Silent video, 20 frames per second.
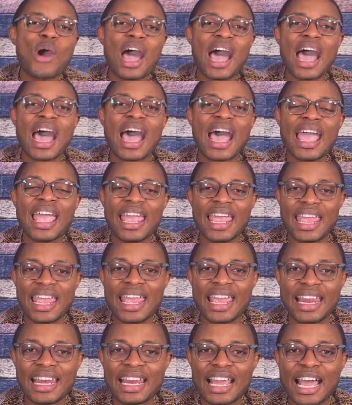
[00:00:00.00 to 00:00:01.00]

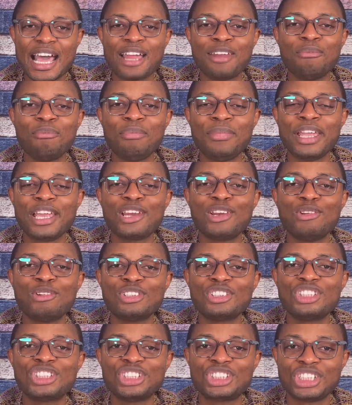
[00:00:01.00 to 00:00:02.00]
ahead and make
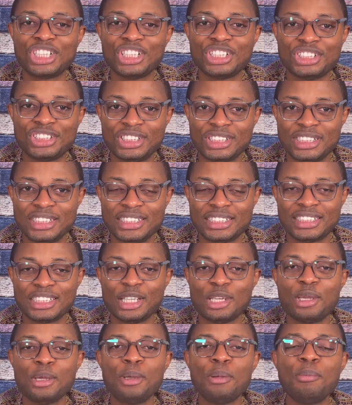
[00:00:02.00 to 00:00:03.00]
those changes.
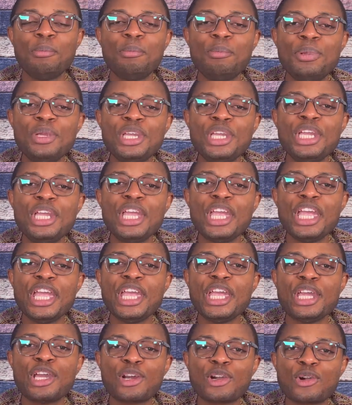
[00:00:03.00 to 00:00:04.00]
Be
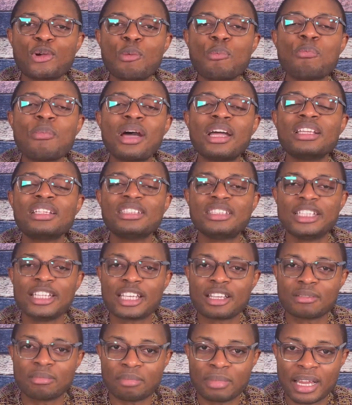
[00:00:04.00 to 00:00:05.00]
a
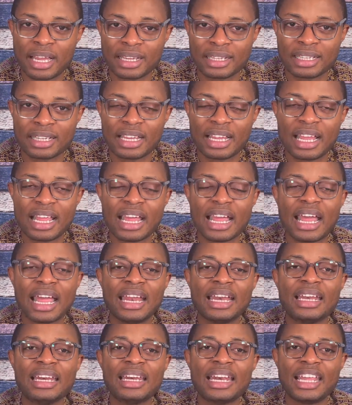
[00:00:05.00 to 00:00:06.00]
romantic man
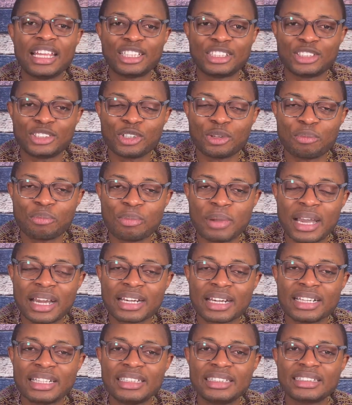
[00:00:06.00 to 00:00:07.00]
and let your
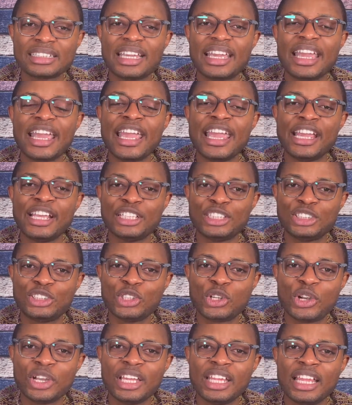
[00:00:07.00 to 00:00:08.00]
marriage
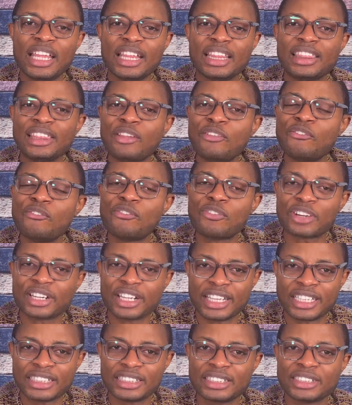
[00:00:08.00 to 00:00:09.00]
enjoy the
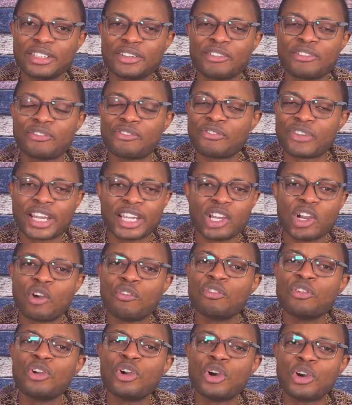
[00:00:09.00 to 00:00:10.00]
fresh fire
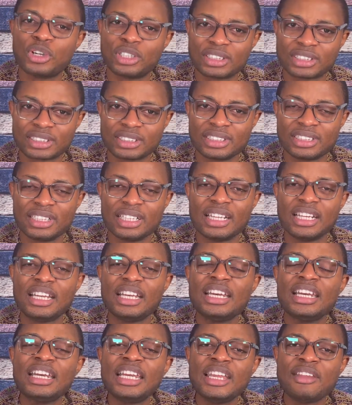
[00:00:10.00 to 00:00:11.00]
of God.
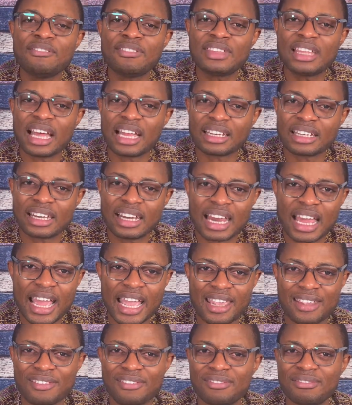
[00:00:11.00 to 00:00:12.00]
Live that
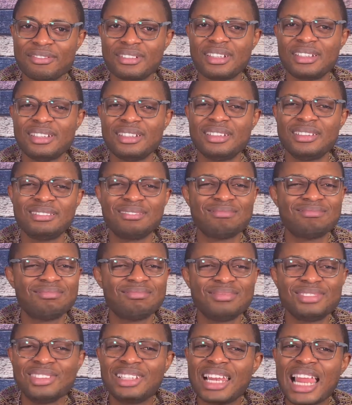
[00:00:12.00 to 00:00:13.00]
life.
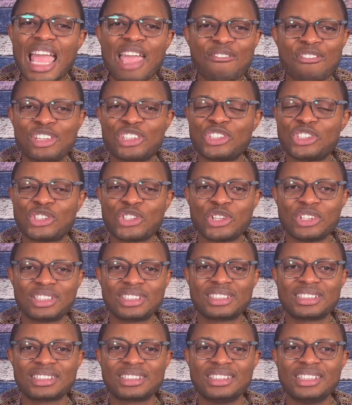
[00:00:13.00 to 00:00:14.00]
Life is short.